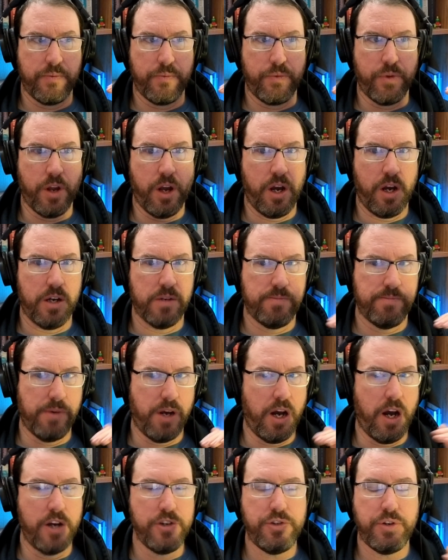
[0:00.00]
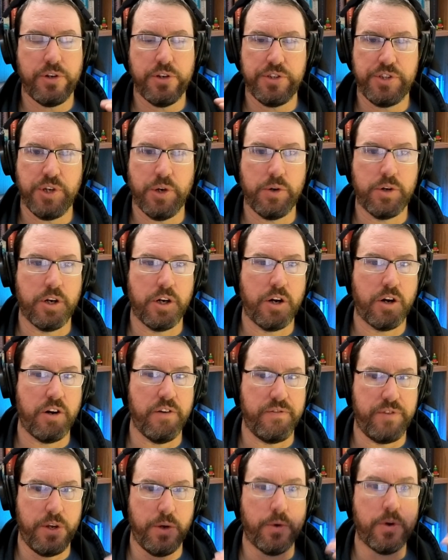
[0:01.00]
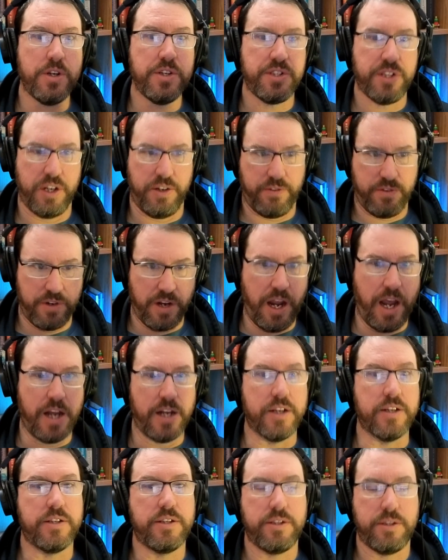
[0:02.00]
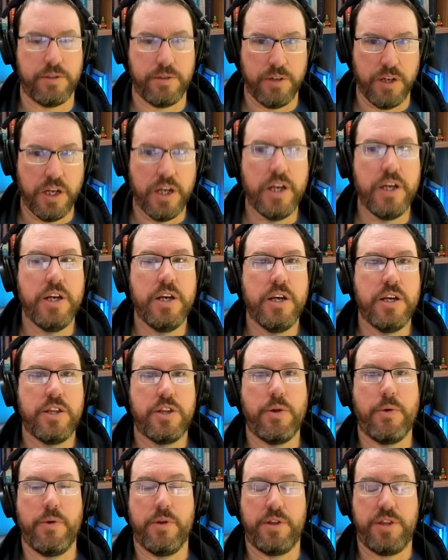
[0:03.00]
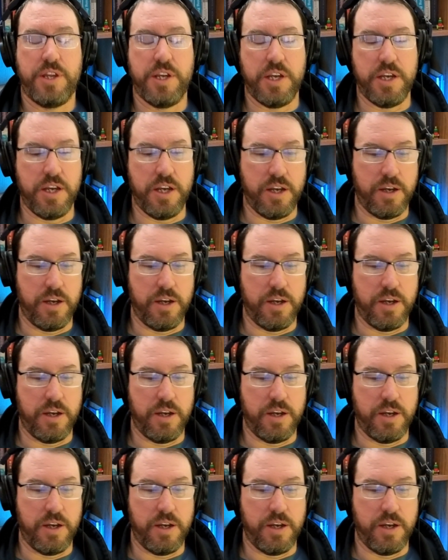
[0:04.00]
100 or so concurrent viewers and the